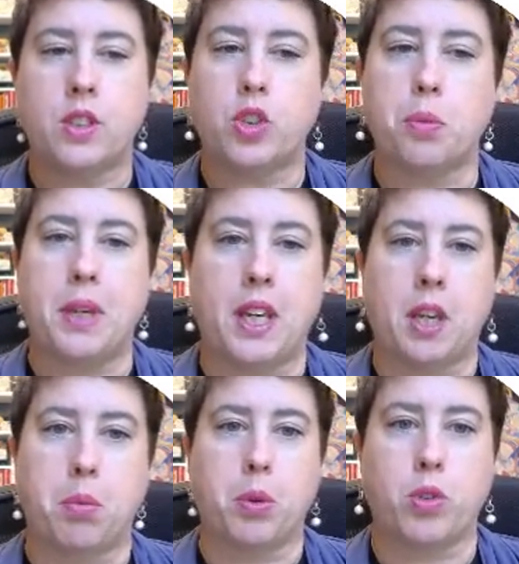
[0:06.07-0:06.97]
to be
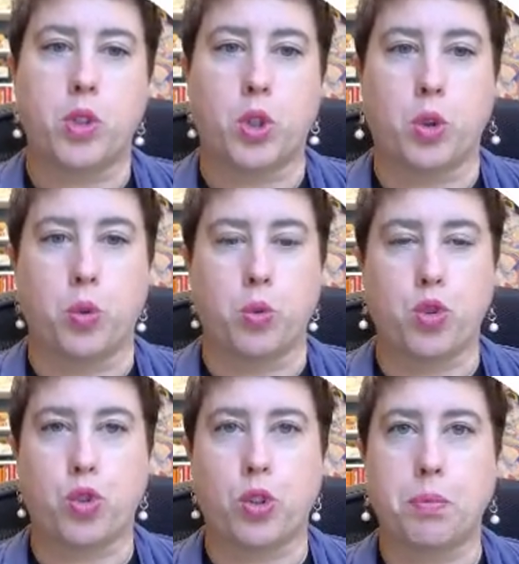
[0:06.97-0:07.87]
able to
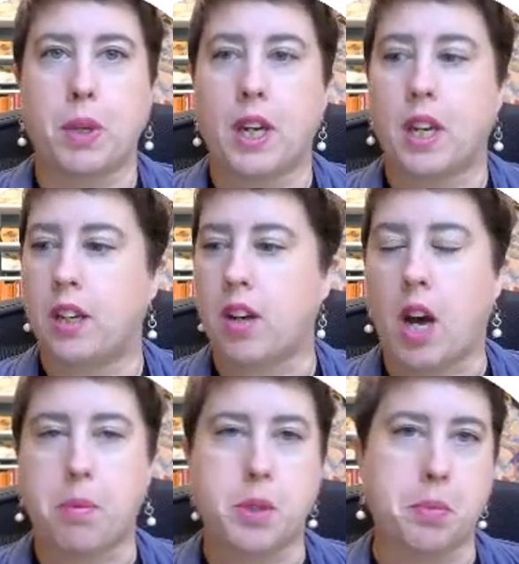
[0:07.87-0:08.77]
streamline,
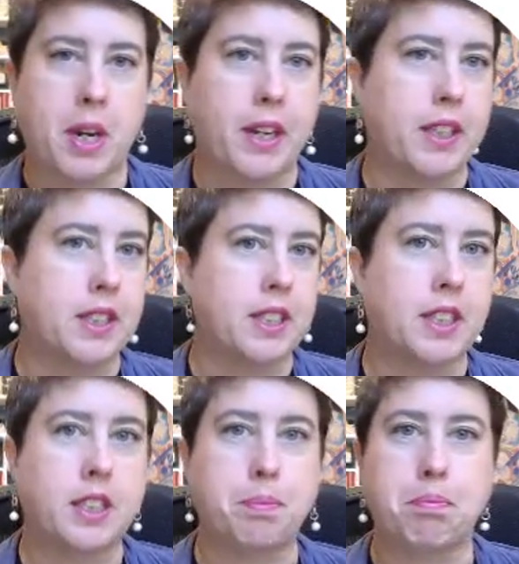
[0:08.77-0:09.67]

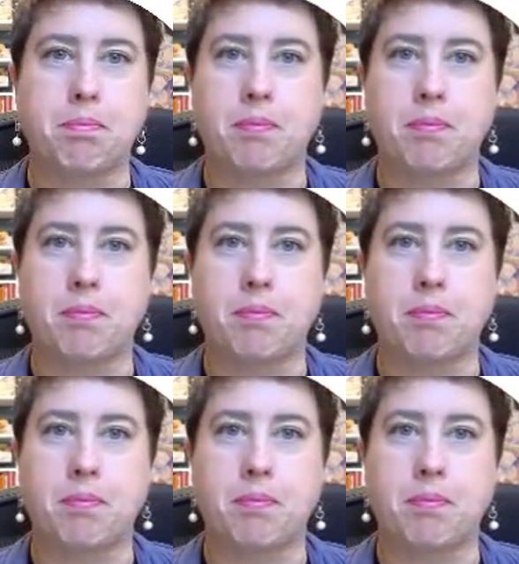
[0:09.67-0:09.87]
optimize,